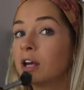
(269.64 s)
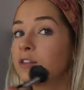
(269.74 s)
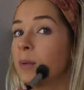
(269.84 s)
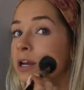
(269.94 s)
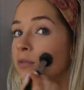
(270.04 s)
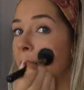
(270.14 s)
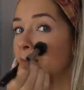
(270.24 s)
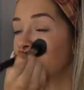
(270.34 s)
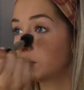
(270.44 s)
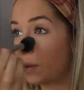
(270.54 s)
as many
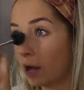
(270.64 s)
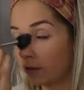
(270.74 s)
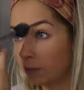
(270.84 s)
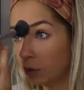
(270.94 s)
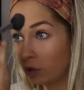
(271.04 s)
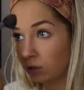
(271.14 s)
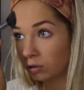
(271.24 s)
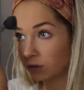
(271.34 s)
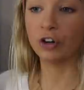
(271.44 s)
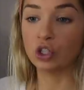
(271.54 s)
reps as possible
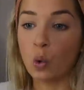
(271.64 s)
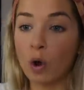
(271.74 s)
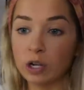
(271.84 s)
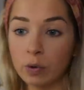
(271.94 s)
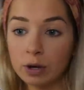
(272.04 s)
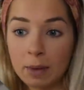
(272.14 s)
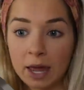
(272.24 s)
for 21